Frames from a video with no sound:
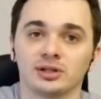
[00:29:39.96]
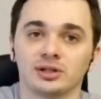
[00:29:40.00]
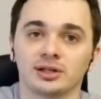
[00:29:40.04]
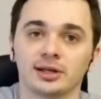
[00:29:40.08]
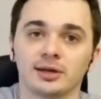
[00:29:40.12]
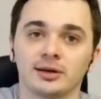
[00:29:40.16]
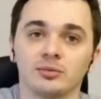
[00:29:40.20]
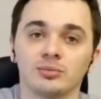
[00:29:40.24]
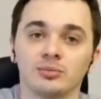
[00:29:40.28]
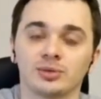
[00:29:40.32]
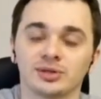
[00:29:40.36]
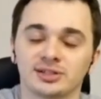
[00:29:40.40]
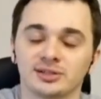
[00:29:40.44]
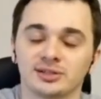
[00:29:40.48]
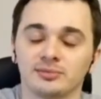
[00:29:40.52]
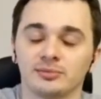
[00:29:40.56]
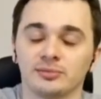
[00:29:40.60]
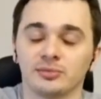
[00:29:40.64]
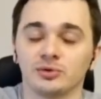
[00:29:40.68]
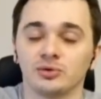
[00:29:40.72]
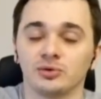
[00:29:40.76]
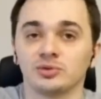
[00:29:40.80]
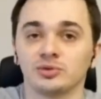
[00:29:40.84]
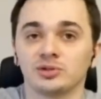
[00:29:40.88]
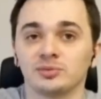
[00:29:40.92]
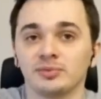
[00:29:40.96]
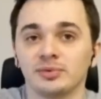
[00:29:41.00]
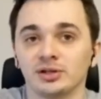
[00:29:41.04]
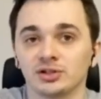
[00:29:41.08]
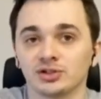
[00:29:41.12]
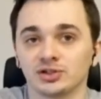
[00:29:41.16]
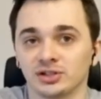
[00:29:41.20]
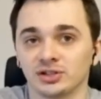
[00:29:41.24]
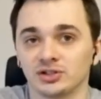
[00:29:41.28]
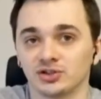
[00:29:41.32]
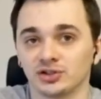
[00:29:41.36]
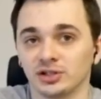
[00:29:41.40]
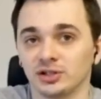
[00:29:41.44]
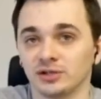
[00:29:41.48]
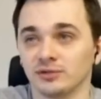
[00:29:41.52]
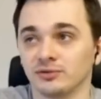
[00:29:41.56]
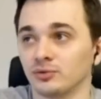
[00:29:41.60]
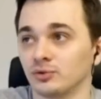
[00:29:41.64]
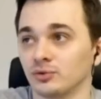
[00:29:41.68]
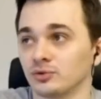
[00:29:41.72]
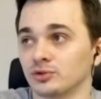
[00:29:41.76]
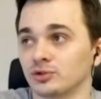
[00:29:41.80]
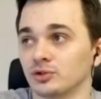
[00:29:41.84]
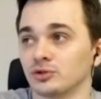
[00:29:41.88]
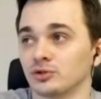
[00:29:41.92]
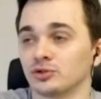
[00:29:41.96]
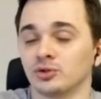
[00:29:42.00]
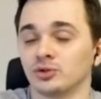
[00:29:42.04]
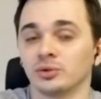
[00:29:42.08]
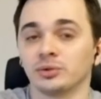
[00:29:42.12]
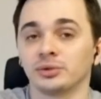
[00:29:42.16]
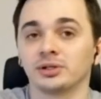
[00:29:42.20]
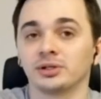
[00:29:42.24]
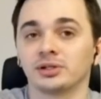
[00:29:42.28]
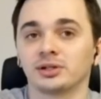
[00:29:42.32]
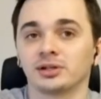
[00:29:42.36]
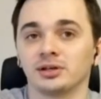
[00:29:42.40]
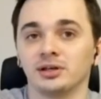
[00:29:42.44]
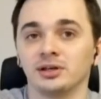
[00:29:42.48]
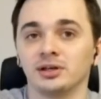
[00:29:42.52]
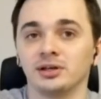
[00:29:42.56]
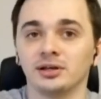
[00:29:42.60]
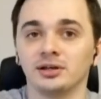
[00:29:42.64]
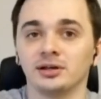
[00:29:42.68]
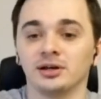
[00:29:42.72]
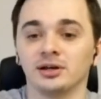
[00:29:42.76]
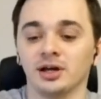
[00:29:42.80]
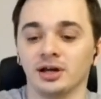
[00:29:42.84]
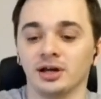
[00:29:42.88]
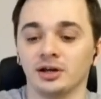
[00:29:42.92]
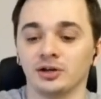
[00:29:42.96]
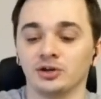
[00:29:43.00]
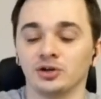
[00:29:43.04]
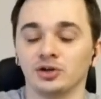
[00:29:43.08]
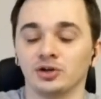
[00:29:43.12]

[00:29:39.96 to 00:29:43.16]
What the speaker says: which actually stands for socket digram.